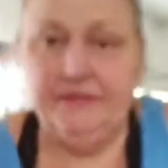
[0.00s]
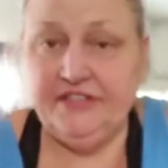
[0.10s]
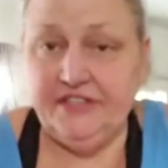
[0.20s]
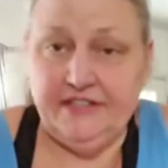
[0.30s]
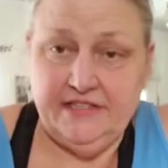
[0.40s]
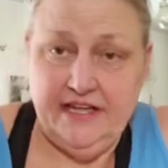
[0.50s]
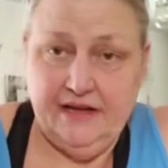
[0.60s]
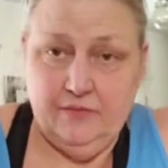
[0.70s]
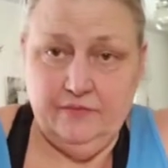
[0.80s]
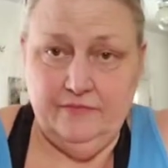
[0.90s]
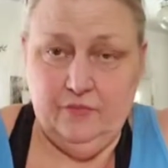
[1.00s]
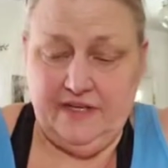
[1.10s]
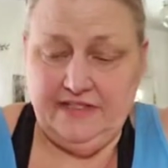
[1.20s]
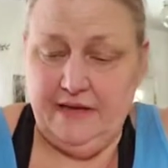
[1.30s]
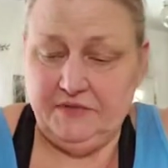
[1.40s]
I'm just going to take
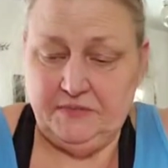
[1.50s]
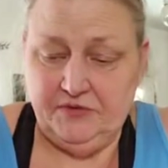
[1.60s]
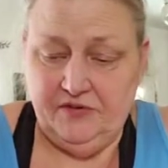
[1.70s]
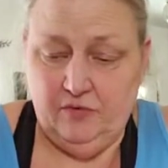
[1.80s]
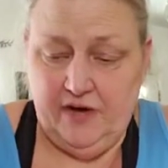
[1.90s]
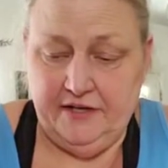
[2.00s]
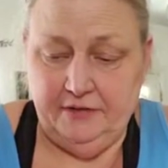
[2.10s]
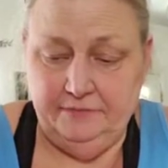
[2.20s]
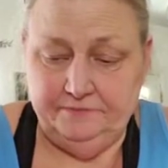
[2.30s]
1 tablespoon of water